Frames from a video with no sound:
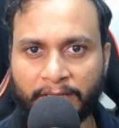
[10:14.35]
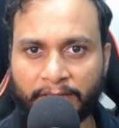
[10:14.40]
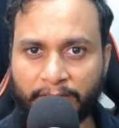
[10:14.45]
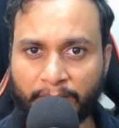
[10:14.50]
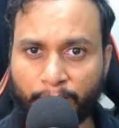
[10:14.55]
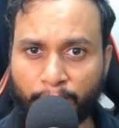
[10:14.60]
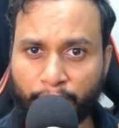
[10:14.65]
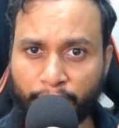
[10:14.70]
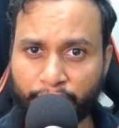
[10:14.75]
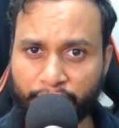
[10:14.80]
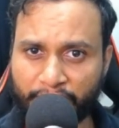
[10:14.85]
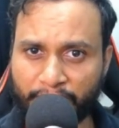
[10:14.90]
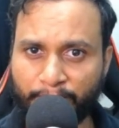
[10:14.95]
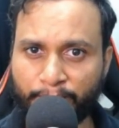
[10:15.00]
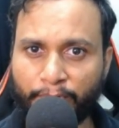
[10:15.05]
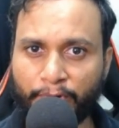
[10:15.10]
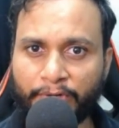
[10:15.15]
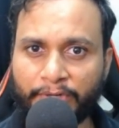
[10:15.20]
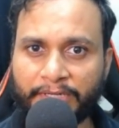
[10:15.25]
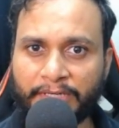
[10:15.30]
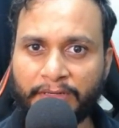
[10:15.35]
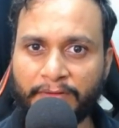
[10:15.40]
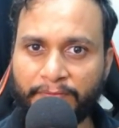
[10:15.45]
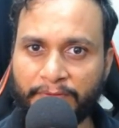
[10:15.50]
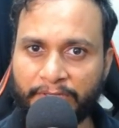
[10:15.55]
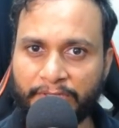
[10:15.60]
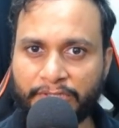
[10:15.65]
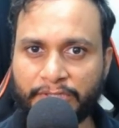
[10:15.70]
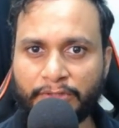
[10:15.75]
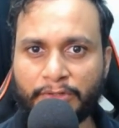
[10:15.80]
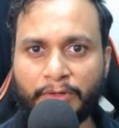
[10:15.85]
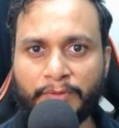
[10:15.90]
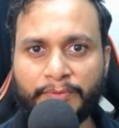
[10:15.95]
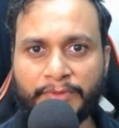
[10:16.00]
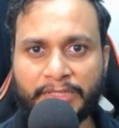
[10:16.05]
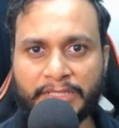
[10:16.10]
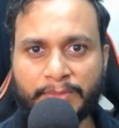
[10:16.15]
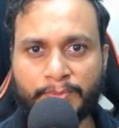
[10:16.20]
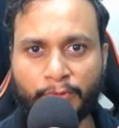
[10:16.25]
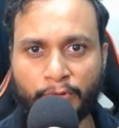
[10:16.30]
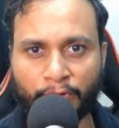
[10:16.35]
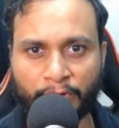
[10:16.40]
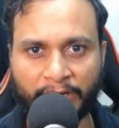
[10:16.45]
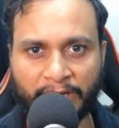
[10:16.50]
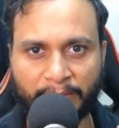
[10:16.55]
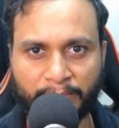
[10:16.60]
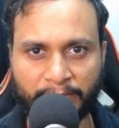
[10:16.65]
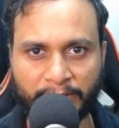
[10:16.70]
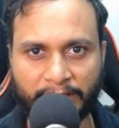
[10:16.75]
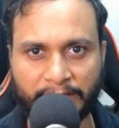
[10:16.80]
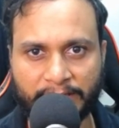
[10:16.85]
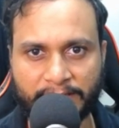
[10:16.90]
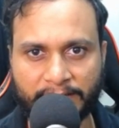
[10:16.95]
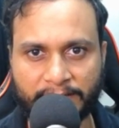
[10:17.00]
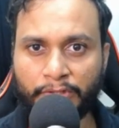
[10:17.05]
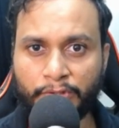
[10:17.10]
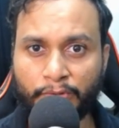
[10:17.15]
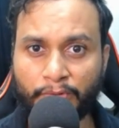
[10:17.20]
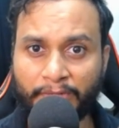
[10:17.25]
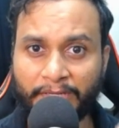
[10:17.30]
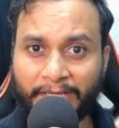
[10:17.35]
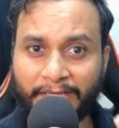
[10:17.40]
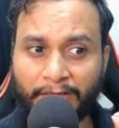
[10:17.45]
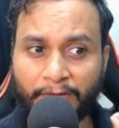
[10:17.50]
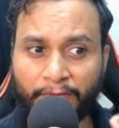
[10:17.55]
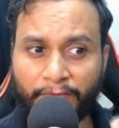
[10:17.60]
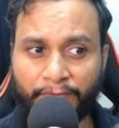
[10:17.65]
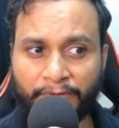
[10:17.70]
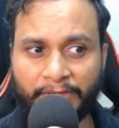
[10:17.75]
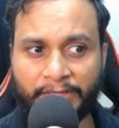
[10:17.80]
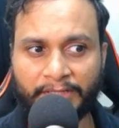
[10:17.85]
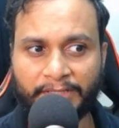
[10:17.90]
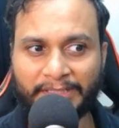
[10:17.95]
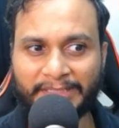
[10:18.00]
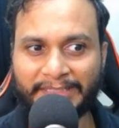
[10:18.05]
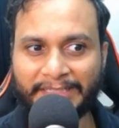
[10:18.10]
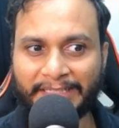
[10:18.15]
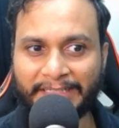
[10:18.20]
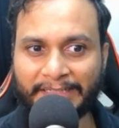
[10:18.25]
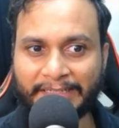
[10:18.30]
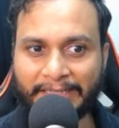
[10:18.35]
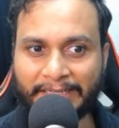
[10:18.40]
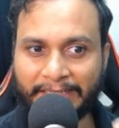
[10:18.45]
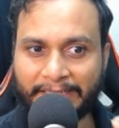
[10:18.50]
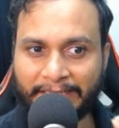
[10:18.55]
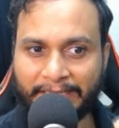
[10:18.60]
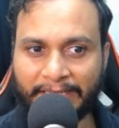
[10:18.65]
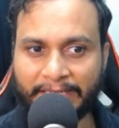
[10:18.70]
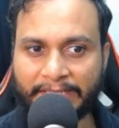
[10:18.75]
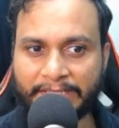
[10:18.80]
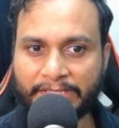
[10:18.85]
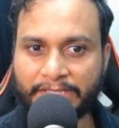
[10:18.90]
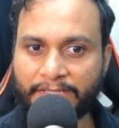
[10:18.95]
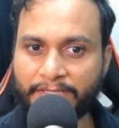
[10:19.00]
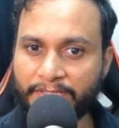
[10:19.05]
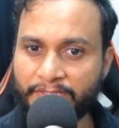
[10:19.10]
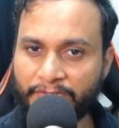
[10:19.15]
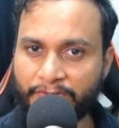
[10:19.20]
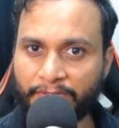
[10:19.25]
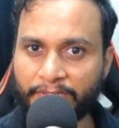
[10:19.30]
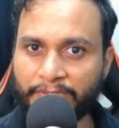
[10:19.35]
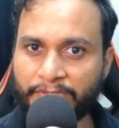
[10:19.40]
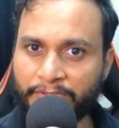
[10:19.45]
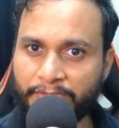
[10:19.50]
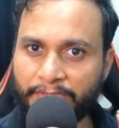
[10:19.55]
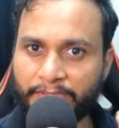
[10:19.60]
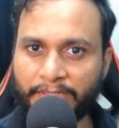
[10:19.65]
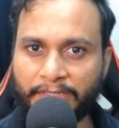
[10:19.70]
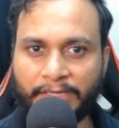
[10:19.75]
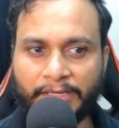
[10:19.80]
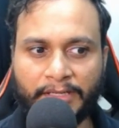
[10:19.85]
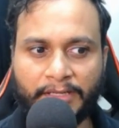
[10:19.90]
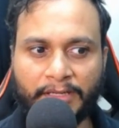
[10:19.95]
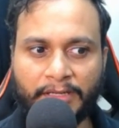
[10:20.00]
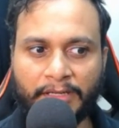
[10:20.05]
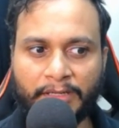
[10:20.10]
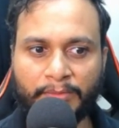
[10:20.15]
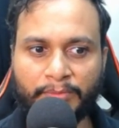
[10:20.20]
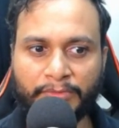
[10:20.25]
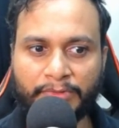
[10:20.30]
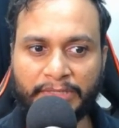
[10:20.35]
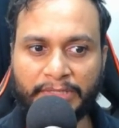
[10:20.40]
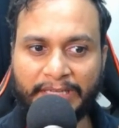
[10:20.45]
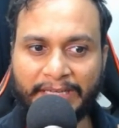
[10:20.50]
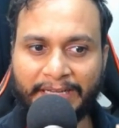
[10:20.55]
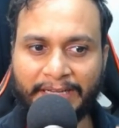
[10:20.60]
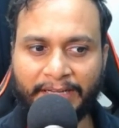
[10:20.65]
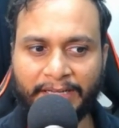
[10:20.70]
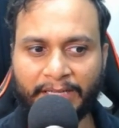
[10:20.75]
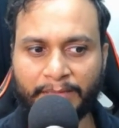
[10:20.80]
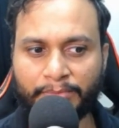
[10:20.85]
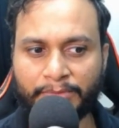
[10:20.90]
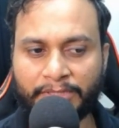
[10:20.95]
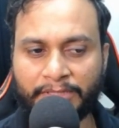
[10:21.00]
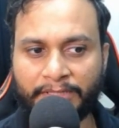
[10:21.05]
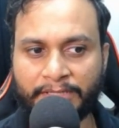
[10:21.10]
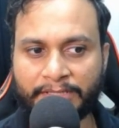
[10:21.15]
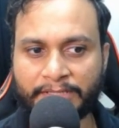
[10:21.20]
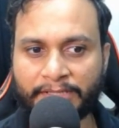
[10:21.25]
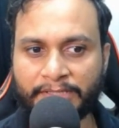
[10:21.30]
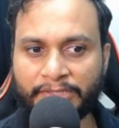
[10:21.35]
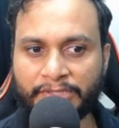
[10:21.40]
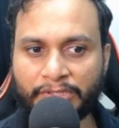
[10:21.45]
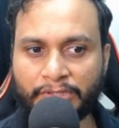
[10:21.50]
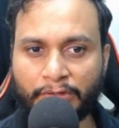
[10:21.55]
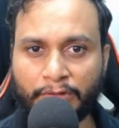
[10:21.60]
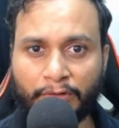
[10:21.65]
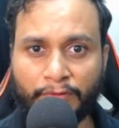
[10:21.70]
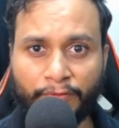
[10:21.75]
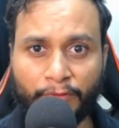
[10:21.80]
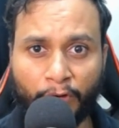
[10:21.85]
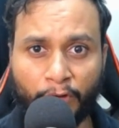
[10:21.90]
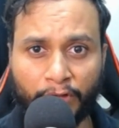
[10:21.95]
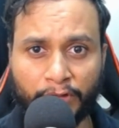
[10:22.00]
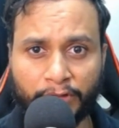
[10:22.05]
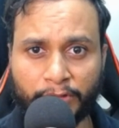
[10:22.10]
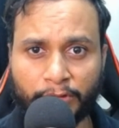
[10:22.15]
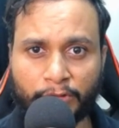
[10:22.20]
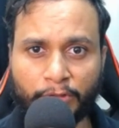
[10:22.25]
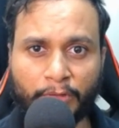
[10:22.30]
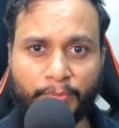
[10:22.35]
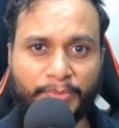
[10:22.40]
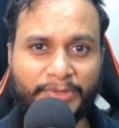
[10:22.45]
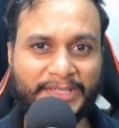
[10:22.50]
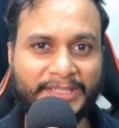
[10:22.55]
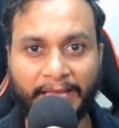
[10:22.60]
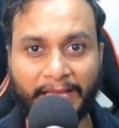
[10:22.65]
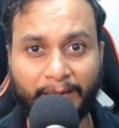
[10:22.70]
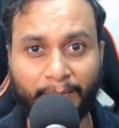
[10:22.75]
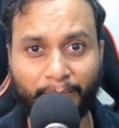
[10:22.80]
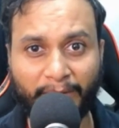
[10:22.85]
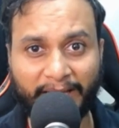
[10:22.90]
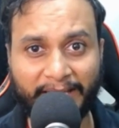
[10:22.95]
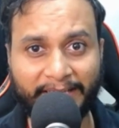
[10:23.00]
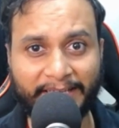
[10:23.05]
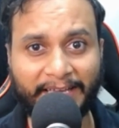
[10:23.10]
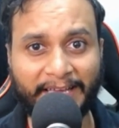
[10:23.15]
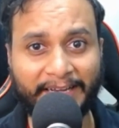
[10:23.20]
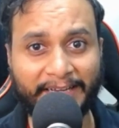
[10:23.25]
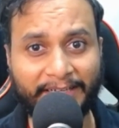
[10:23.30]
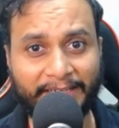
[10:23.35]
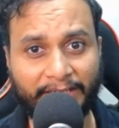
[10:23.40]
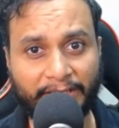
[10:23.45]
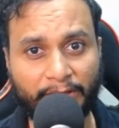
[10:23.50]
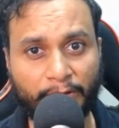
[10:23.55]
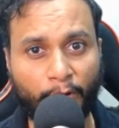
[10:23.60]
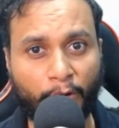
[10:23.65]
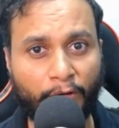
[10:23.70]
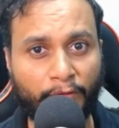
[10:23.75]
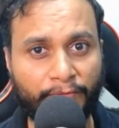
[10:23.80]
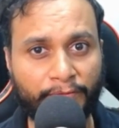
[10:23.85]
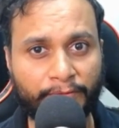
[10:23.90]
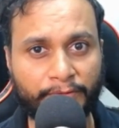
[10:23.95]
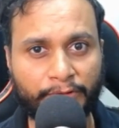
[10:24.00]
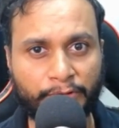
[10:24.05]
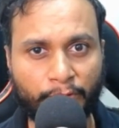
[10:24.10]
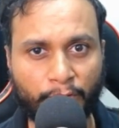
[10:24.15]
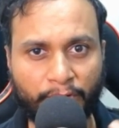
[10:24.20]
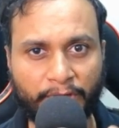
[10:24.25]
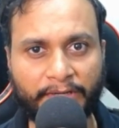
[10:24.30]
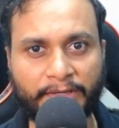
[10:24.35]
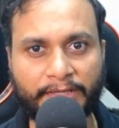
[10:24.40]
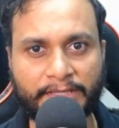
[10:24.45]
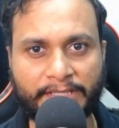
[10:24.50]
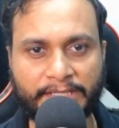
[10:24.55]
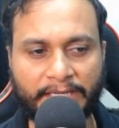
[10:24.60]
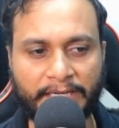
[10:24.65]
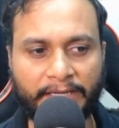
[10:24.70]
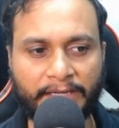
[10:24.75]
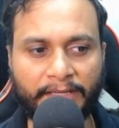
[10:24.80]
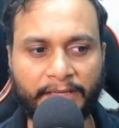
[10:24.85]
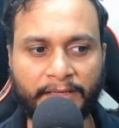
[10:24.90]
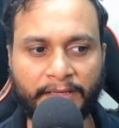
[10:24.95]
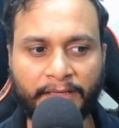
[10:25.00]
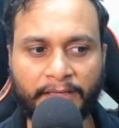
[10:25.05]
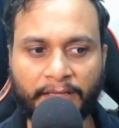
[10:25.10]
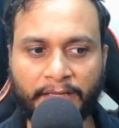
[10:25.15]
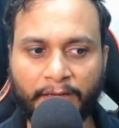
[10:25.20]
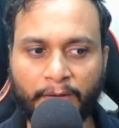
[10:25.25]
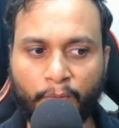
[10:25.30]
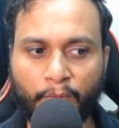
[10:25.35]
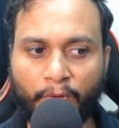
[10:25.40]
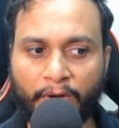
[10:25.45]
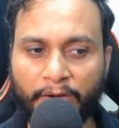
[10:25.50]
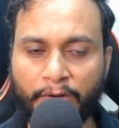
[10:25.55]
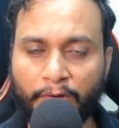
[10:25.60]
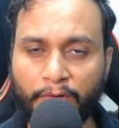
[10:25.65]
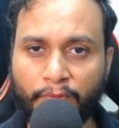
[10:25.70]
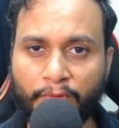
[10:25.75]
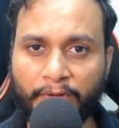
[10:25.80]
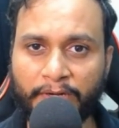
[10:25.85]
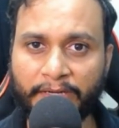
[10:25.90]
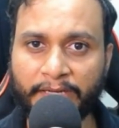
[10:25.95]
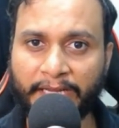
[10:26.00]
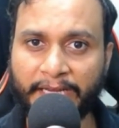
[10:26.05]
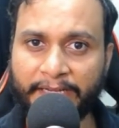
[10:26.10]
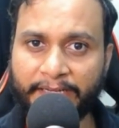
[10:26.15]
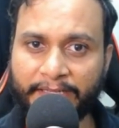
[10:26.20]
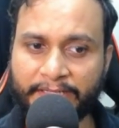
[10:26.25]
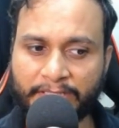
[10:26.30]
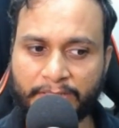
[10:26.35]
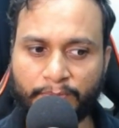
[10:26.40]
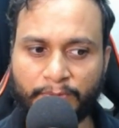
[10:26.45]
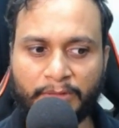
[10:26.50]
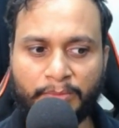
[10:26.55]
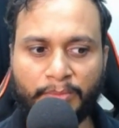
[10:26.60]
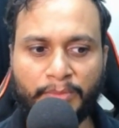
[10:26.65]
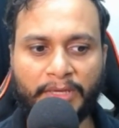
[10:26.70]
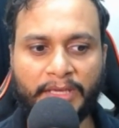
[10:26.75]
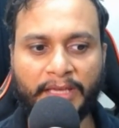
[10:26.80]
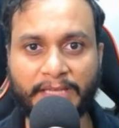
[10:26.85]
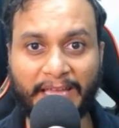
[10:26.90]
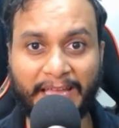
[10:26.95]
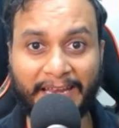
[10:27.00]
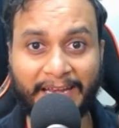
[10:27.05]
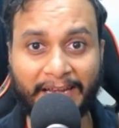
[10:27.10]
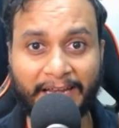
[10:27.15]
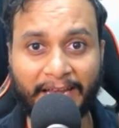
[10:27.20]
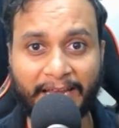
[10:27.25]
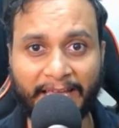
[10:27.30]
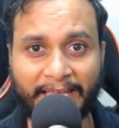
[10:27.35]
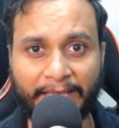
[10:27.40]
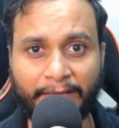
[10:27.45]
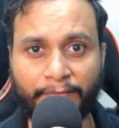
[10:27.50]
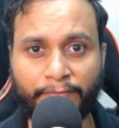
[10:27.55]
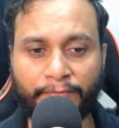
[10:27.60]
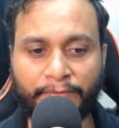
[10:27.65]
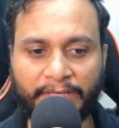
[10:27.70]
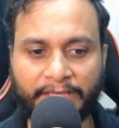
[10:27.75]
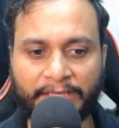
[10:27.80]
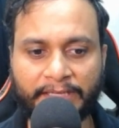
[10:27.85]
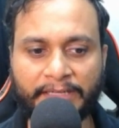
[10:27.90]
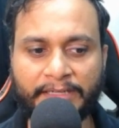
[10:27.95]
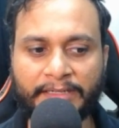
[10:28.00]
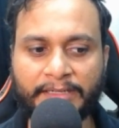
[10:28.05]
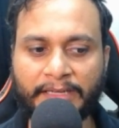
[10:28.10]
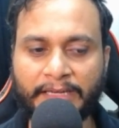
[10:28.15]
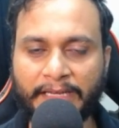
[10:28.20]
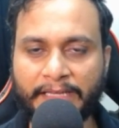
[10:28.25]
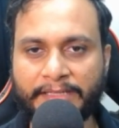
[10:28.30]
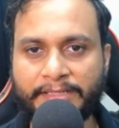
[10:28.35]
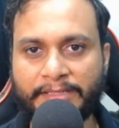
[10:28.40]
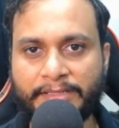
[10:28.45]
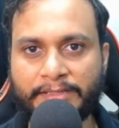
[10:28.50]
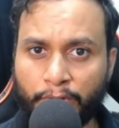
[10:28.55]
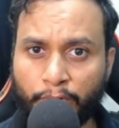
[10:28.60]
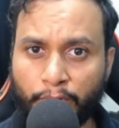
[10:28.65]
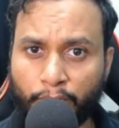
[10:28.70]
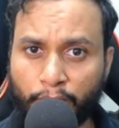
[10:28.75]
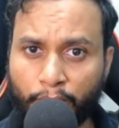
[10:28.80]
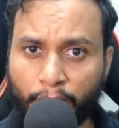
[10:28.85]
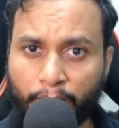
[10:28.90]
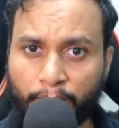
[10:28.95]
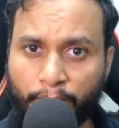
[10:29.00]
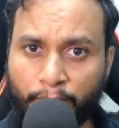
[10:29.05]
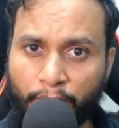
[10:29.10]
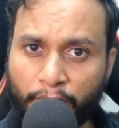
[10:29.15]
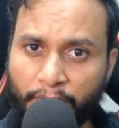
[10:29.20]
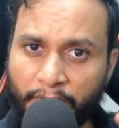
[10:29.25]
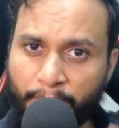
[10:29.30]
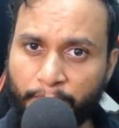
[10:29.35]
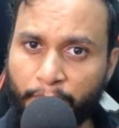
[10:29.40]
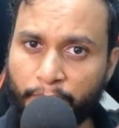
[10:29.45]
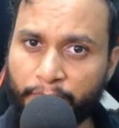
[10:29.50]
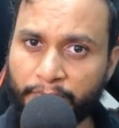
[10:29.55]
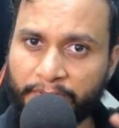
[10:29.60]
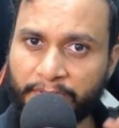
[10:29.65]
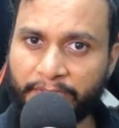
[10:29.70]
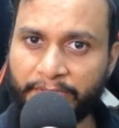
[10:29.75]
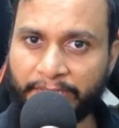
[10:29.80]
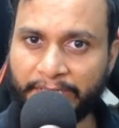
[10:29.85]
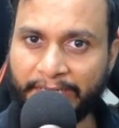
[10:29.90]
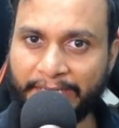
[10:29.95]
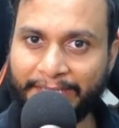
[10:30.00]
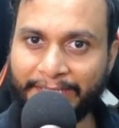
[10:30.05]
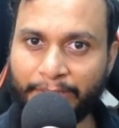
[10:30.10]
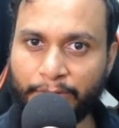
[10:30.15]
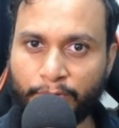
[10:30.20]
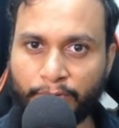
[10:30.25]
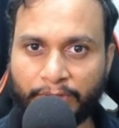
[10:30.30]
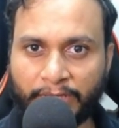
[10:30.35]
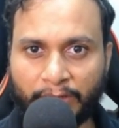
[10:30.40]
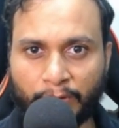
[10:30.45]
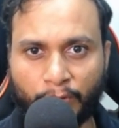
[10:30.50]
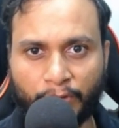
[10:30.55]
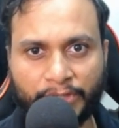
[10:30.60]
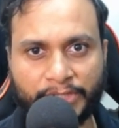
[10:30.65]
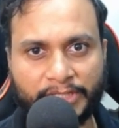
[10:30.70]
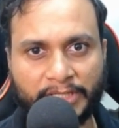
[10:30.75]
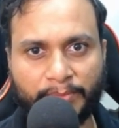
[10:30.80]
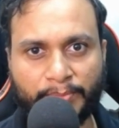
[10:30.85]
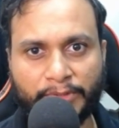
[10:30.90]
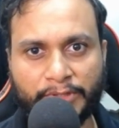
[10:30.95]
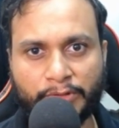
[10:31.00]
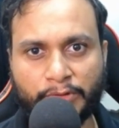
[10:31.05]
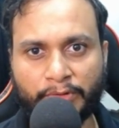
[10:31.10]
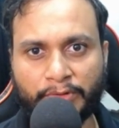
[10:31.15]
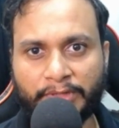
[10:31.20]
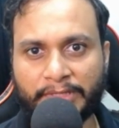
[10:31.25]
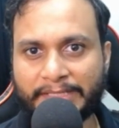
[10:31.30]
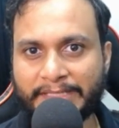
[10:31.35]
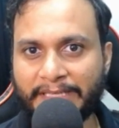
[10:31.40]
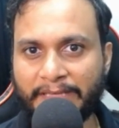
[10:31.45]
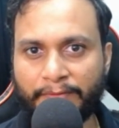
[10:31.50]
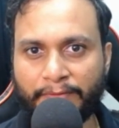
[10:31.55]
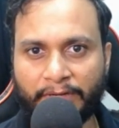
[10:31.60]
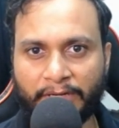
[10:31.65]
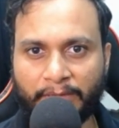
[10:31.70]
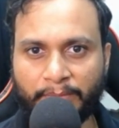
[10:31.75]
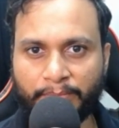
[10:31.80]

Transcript: The most important feature of this program is you get a filtered and condensed structured curriculum, in-depth discussion of all the topics and my guarantee of your understanding one-on-one guidance with me and live weekend classes. To know more about the training, you can WhatsApp us on this given